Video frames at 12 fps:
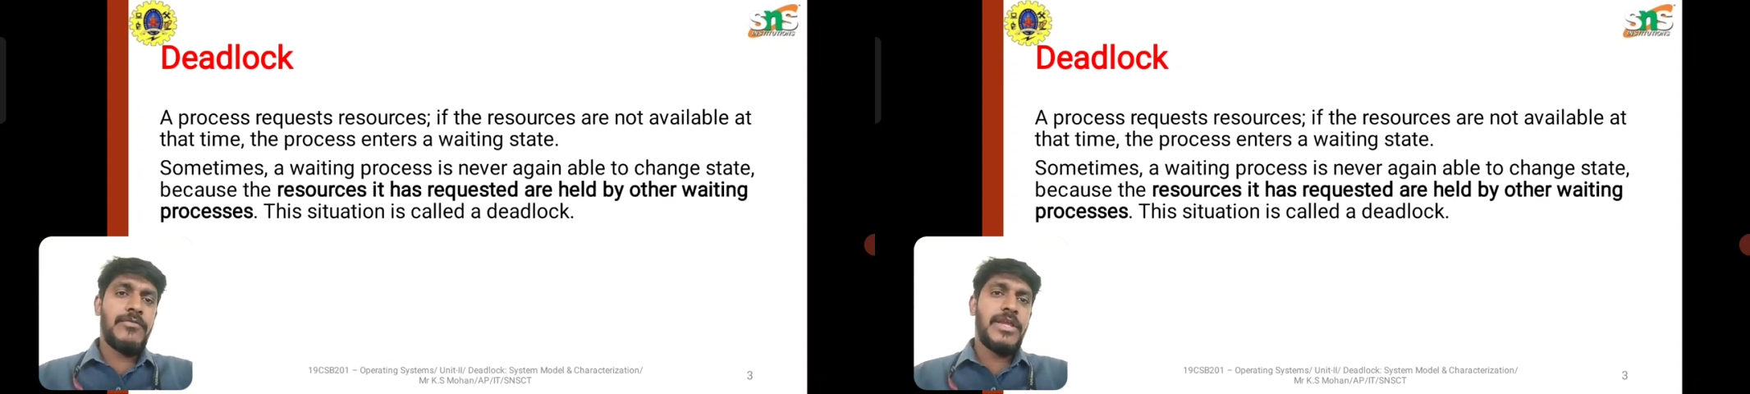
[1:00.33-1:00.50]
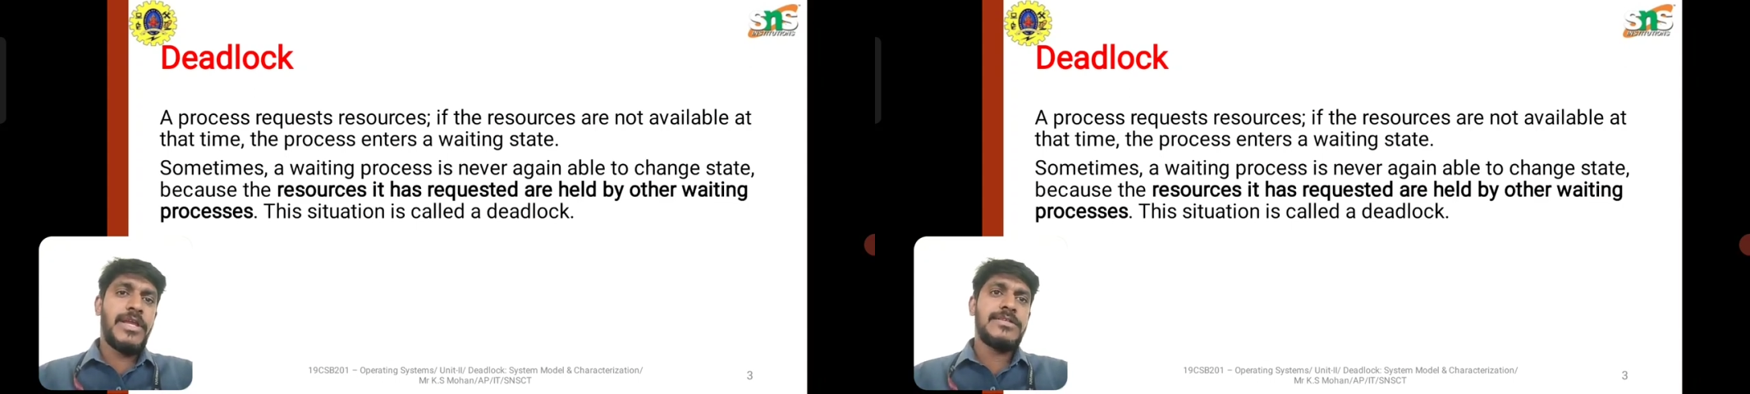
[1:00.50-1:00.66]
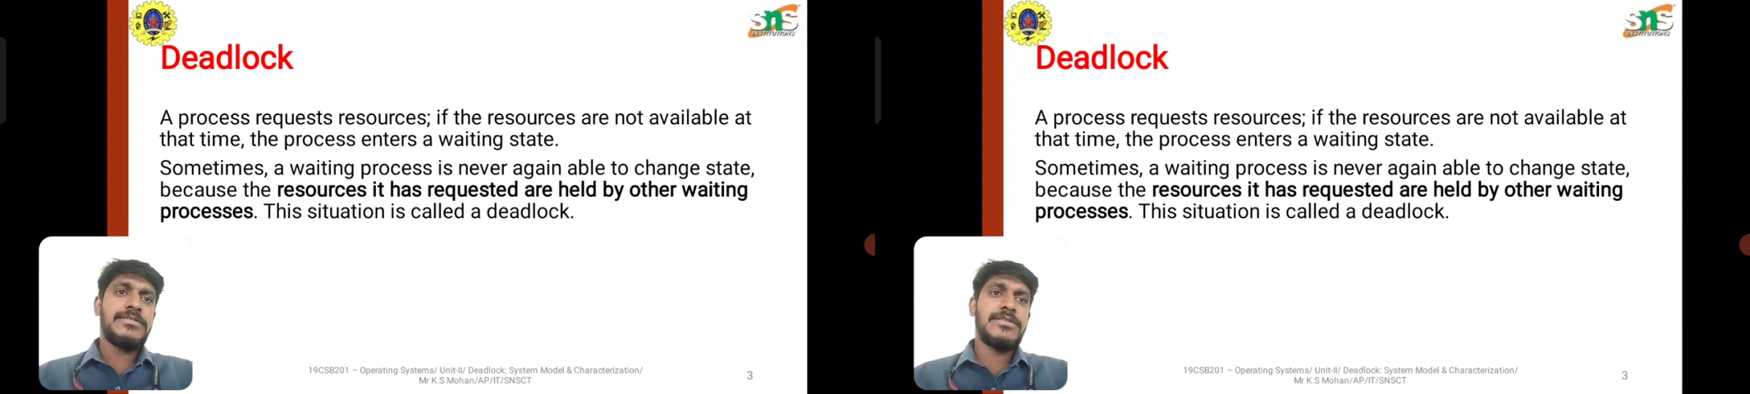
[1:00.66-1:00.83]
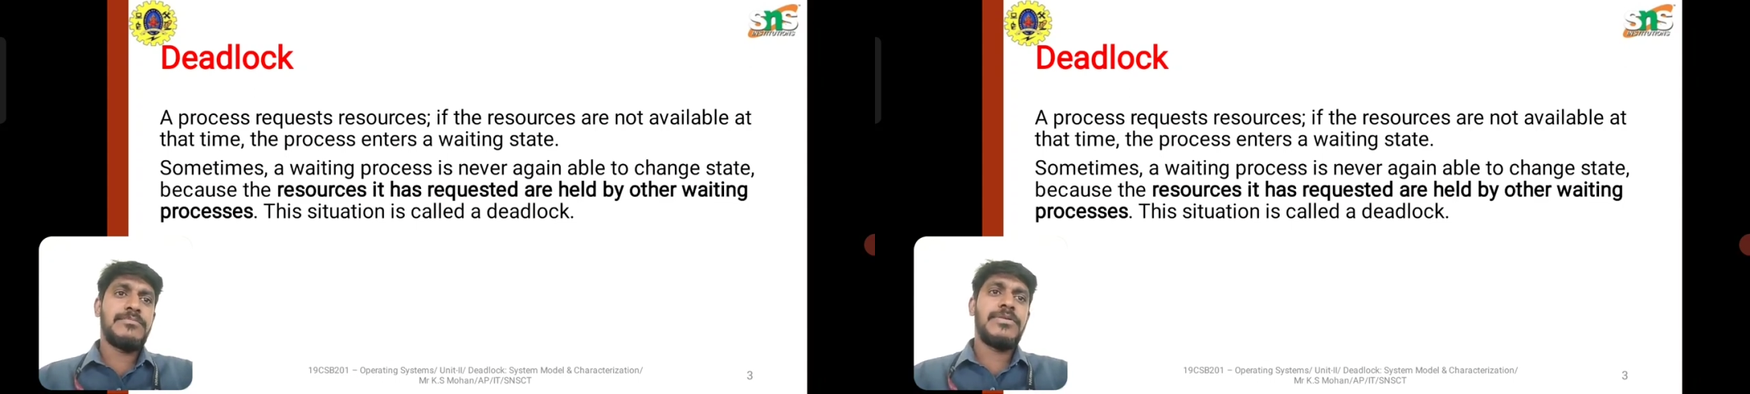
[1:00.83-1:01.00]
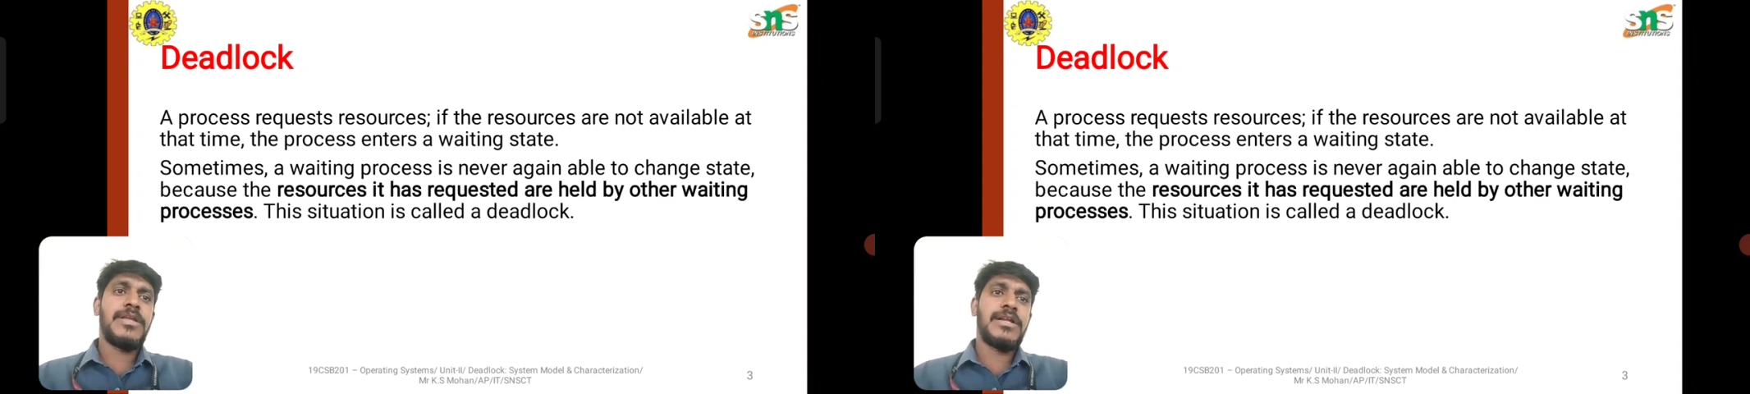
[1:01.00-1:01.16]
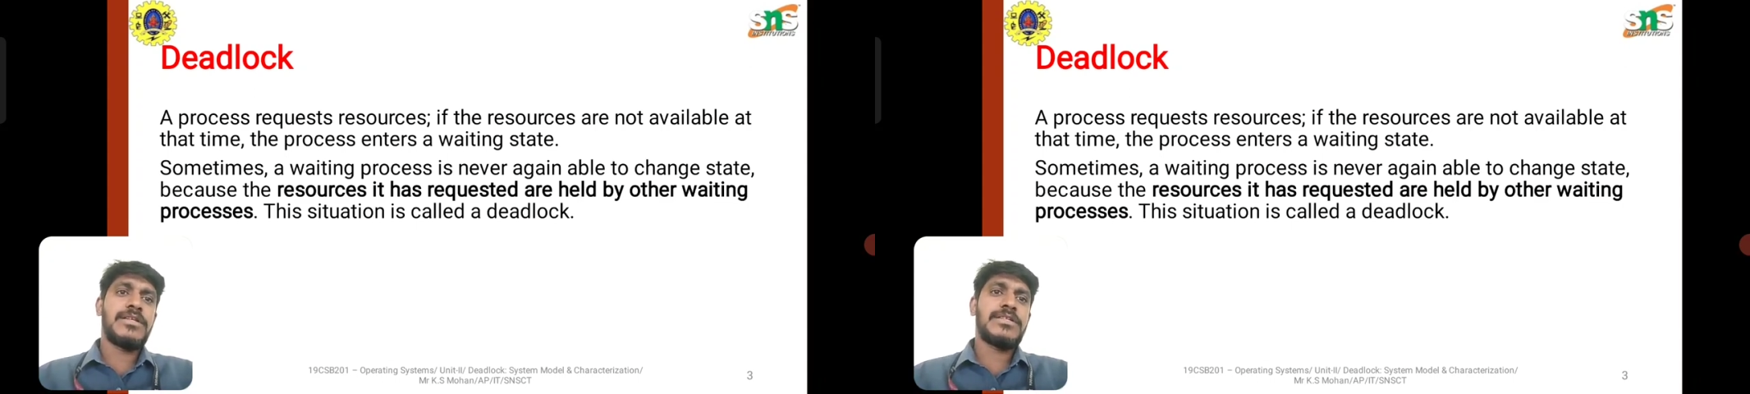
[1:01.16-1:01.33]
we can
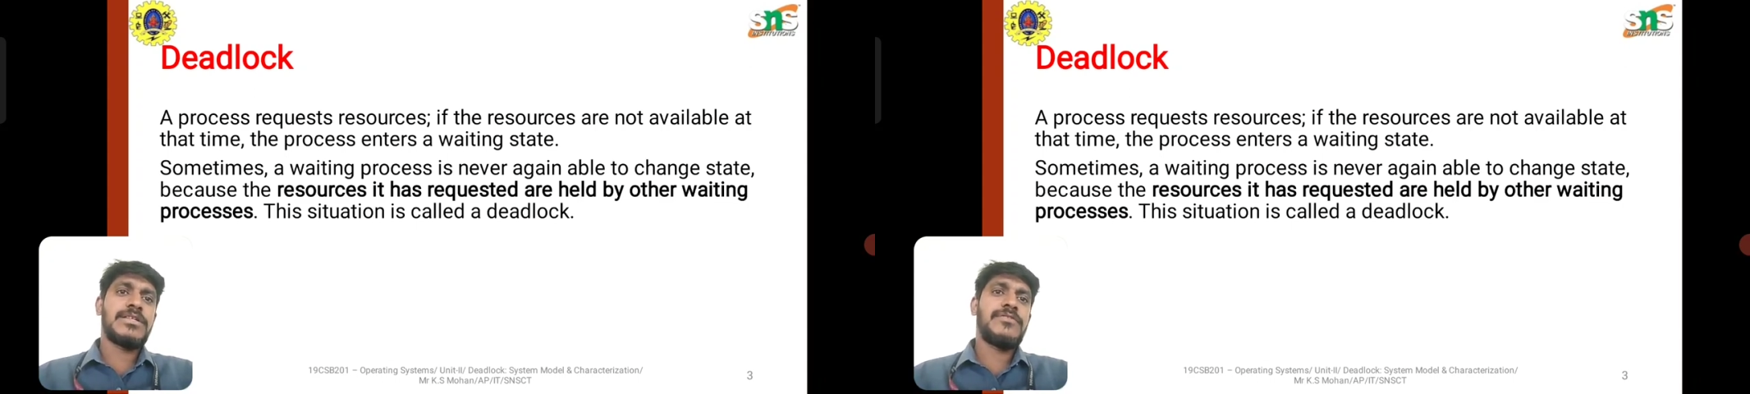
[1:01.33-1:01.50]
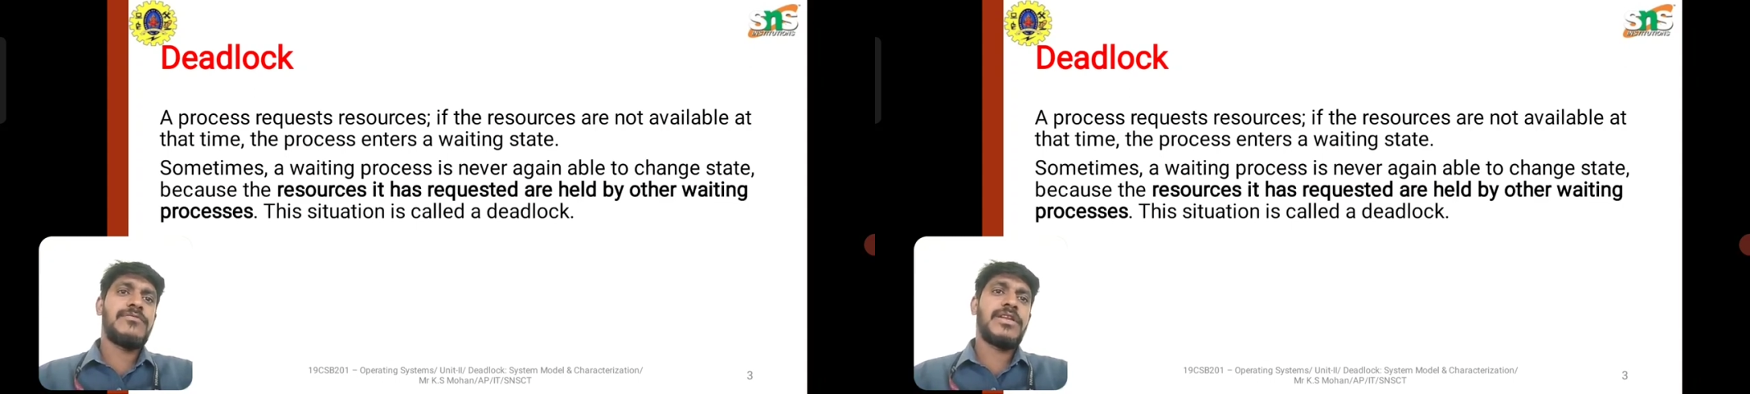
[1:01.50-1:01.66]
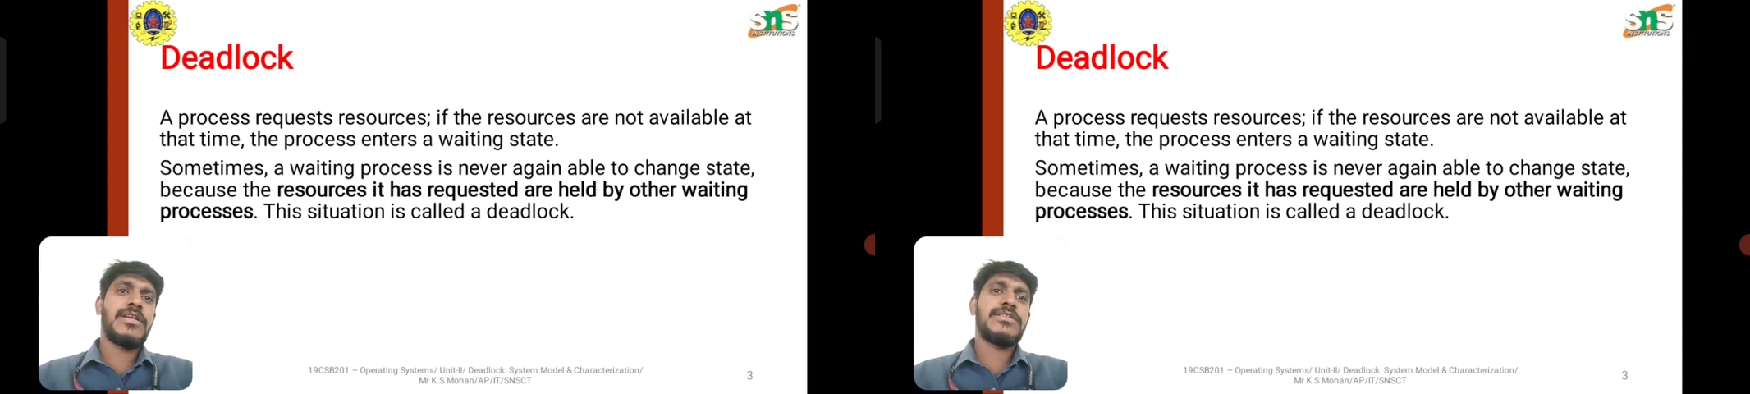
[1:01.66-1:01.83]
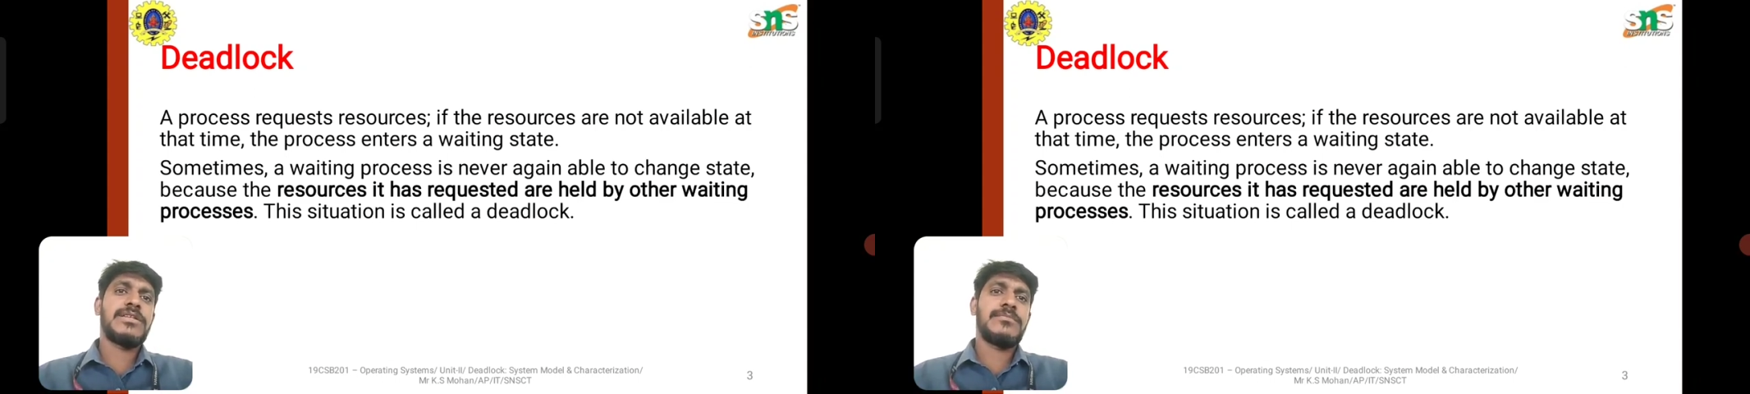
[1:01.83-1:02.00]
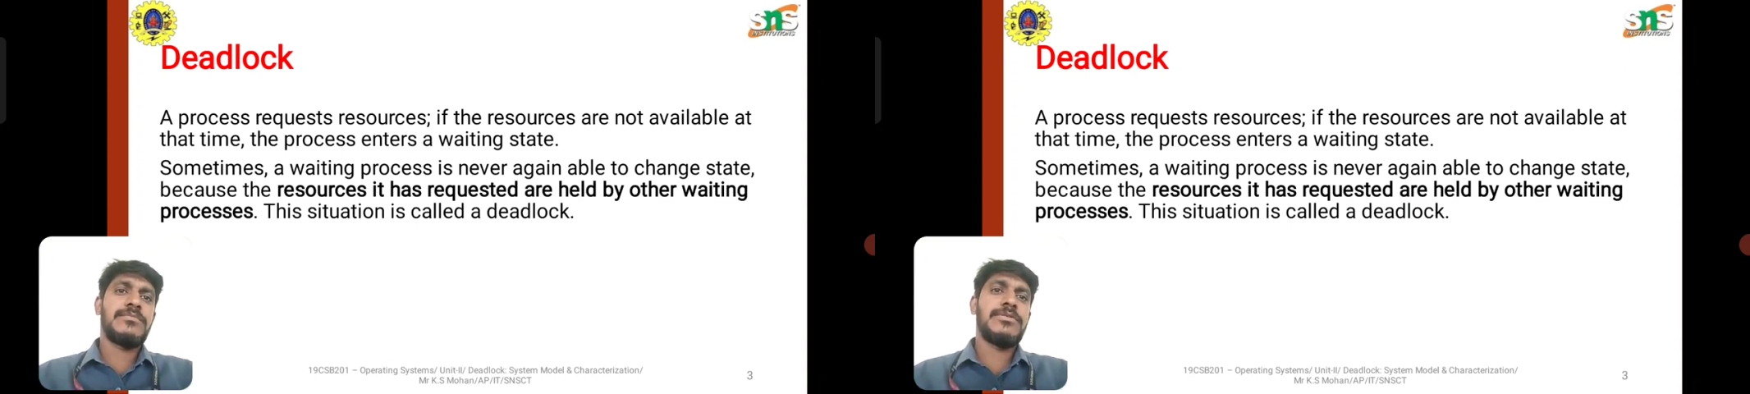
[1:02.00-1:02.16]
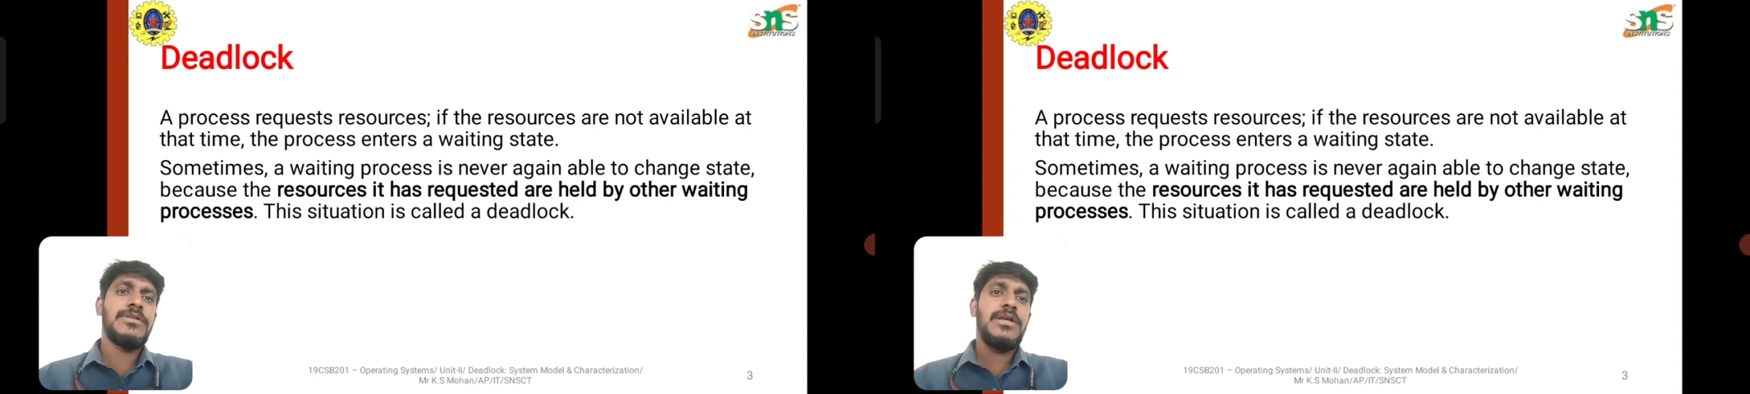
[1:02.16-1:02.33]
simply understand, for
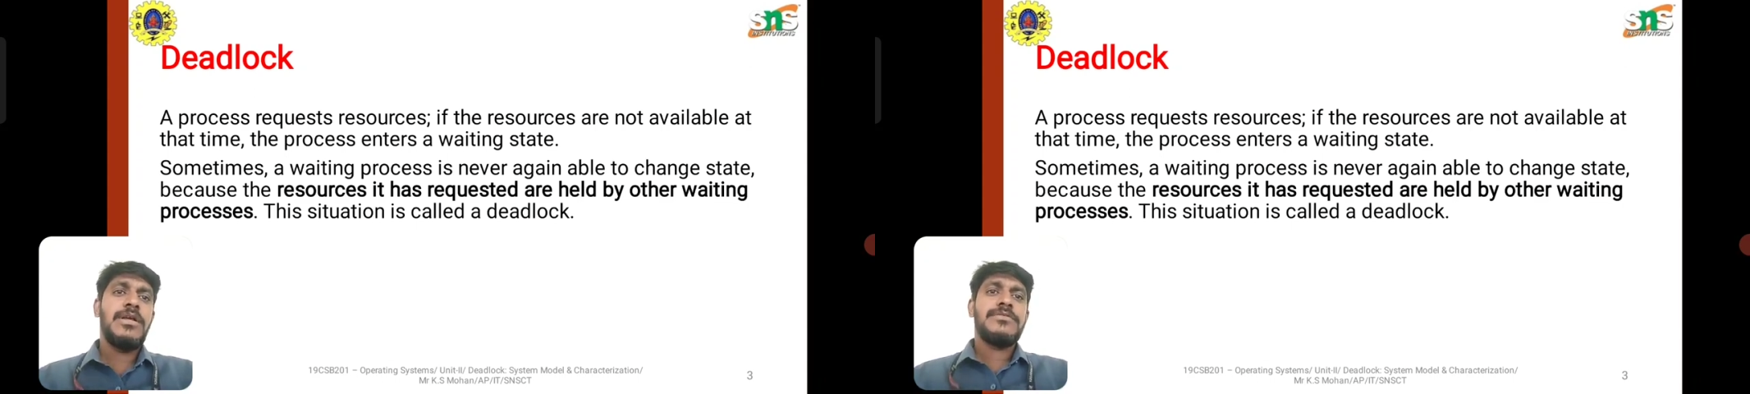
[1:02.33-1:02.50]
example,